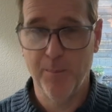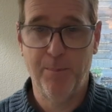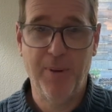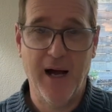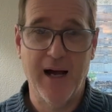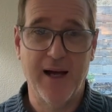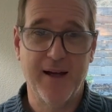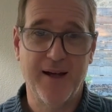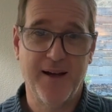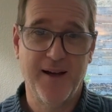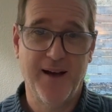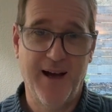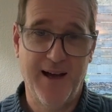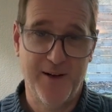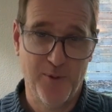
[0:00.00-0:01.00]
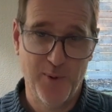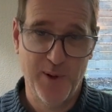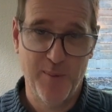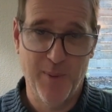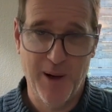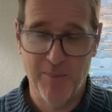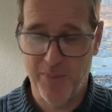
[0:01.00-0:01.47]
But I had to
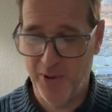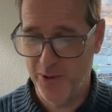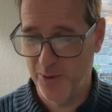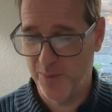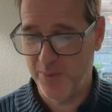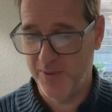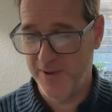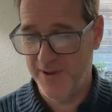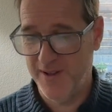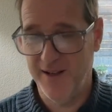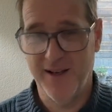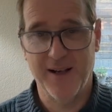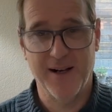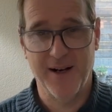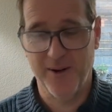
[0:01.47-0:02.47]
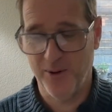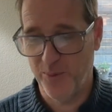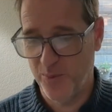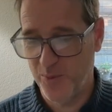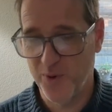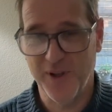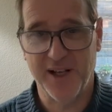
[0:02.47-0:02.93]
read about poop, and I
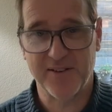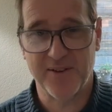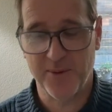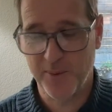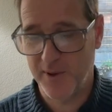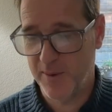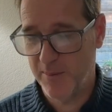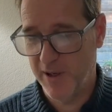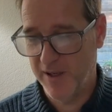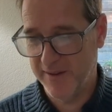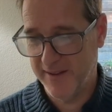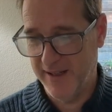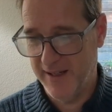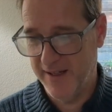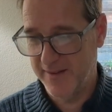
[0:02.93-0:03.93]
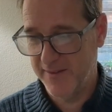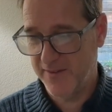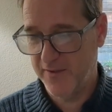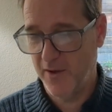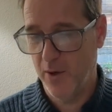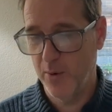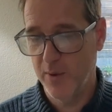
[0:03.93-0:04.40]
don't like to read about that.
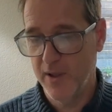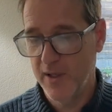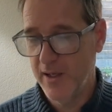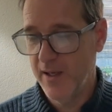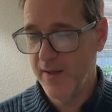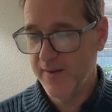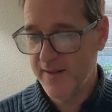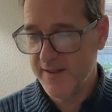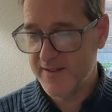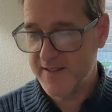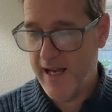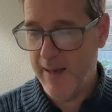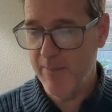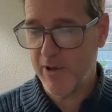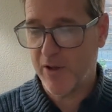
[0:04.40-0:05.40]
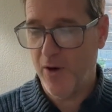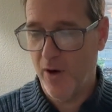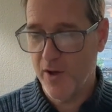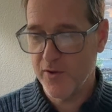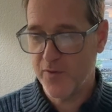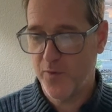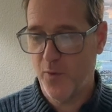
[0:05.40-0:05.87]
So the assignment
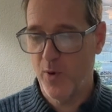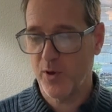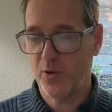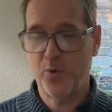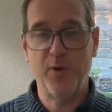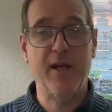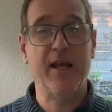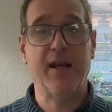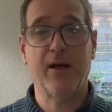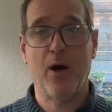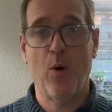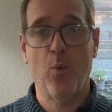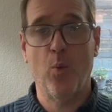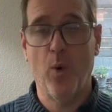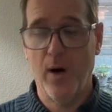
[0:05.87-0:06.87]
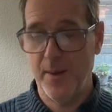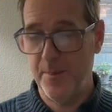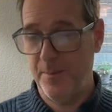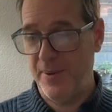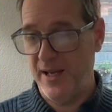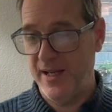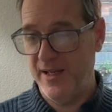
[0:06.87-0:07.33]
calls for creating a
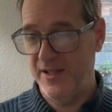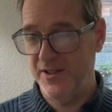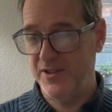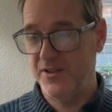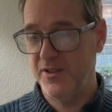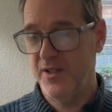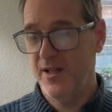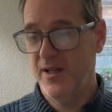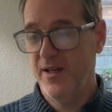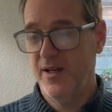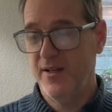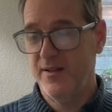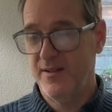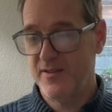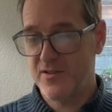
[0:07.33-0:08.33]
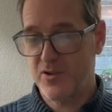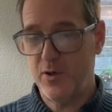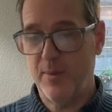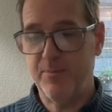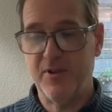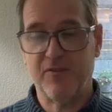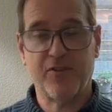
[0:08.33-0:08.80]
one-page
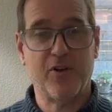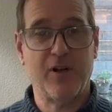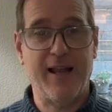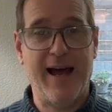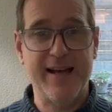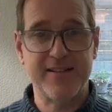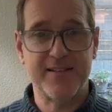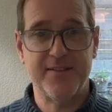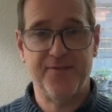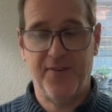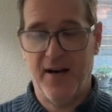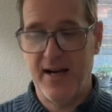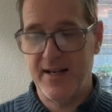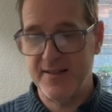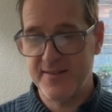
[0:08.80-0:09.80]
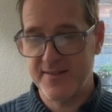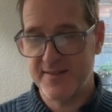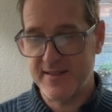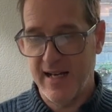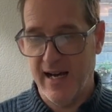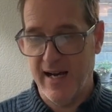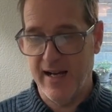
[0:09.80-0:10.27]
descriptive classified
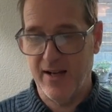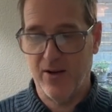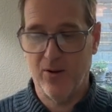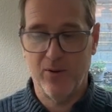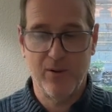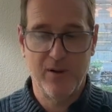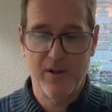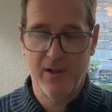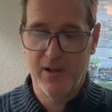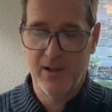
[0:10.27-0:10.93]
style,